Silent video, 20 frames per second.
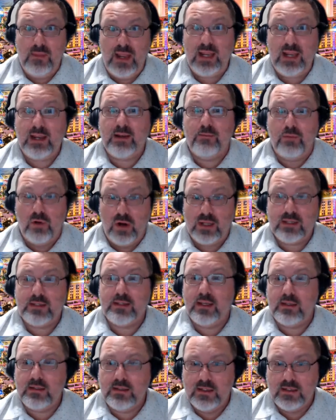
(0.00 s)
make
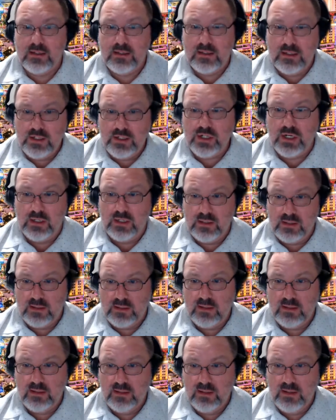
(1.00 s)
process
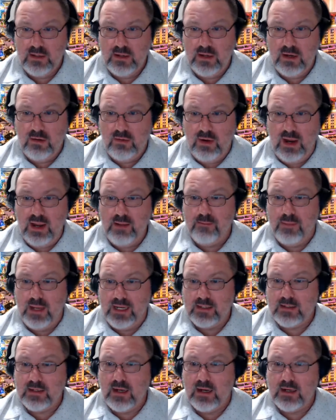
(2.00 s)
decisions, right,
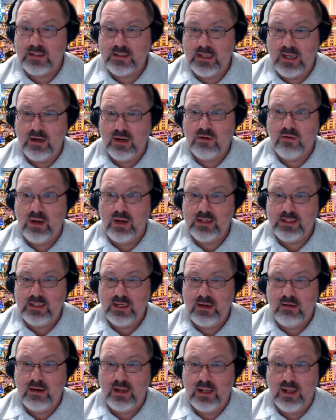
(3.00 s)
based on a set of
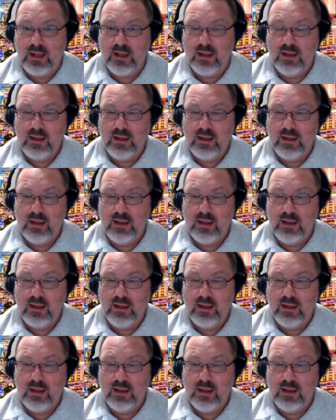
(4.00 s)
criteria.